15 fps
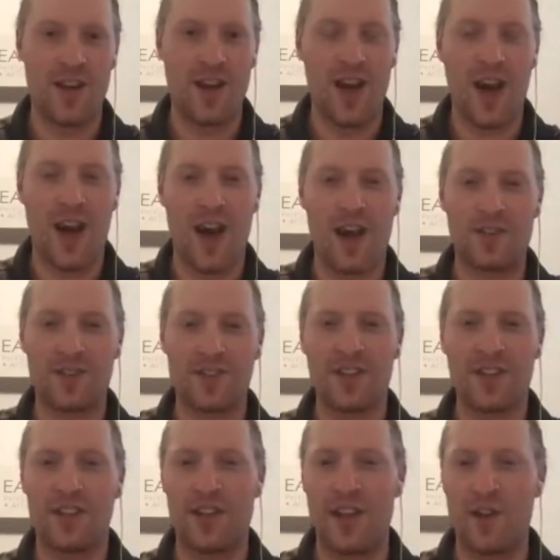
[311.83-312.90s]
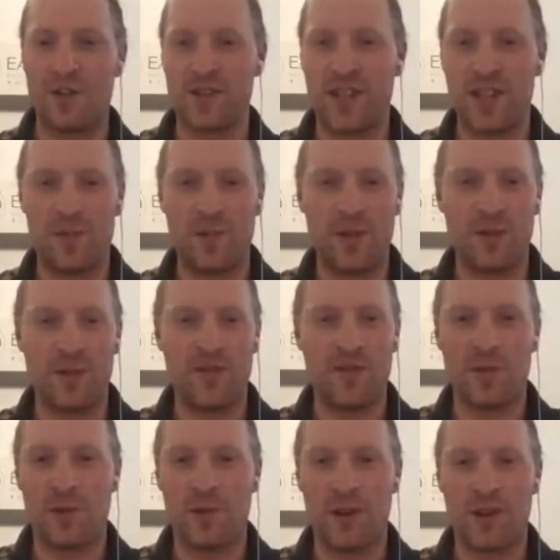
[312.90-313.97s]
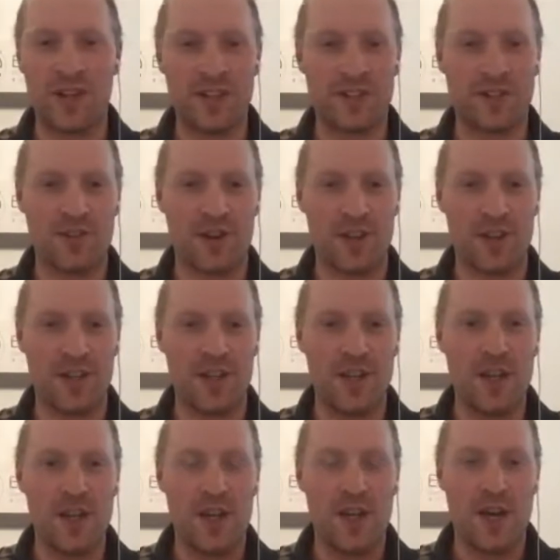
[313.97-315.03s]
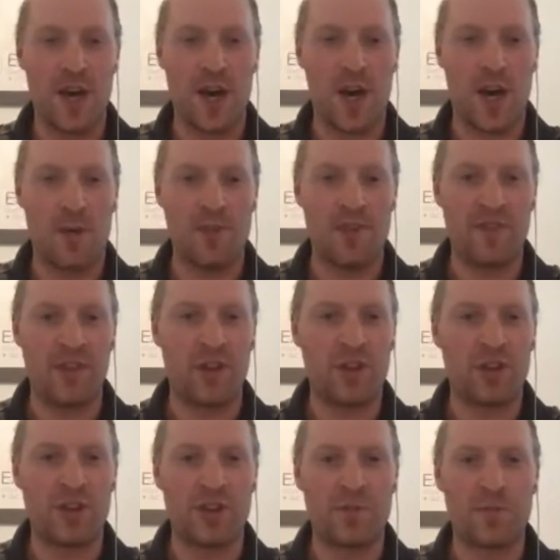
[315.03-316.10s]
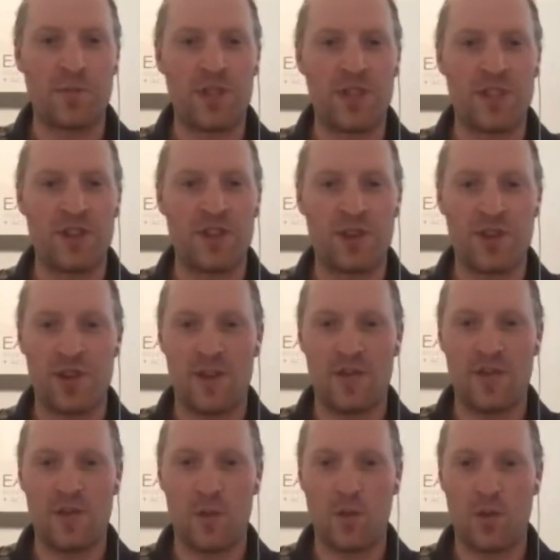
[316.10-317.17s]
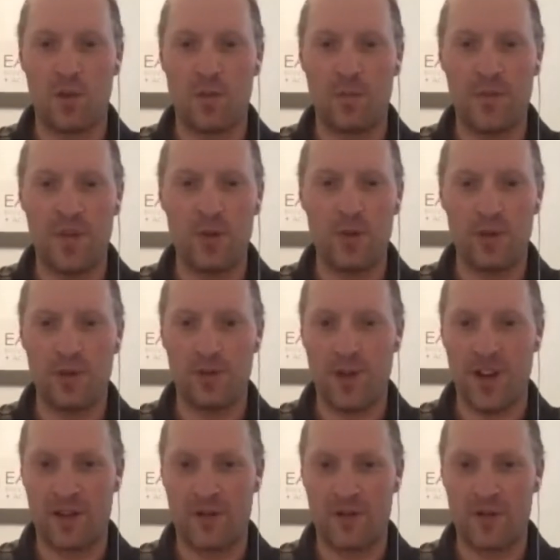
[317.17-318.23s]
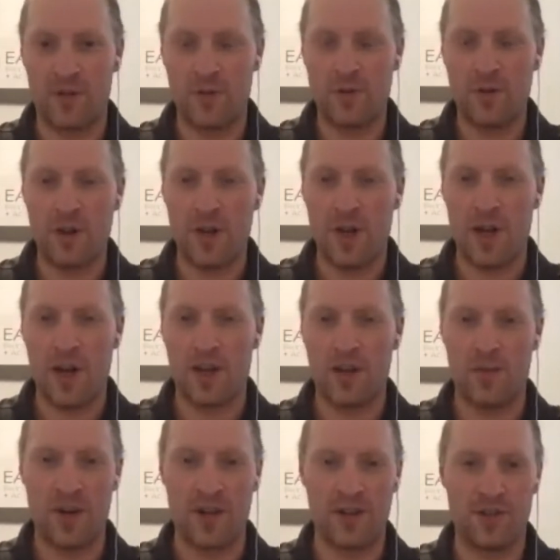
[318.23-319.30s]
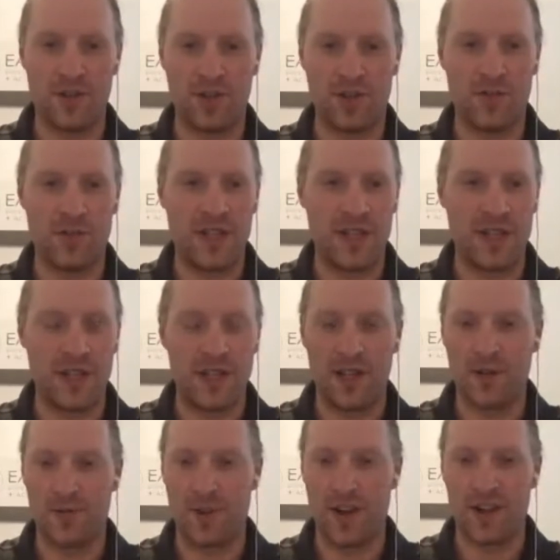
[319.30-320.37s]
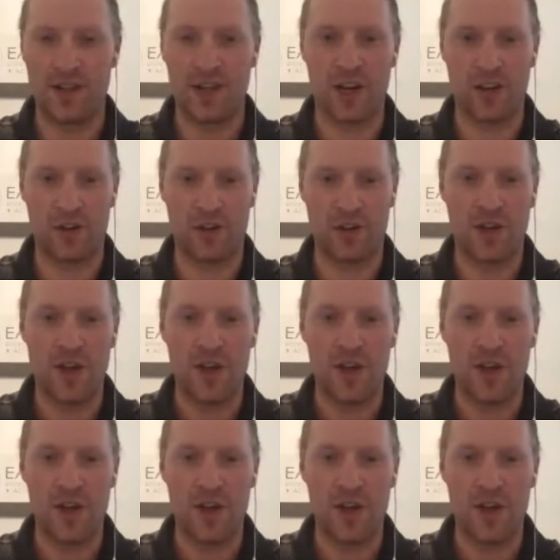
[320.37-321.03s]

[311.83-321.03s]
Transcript: Just a little housekeeping before we all get started. If you could just please turn off or mute your microphone. The button should be in a red color.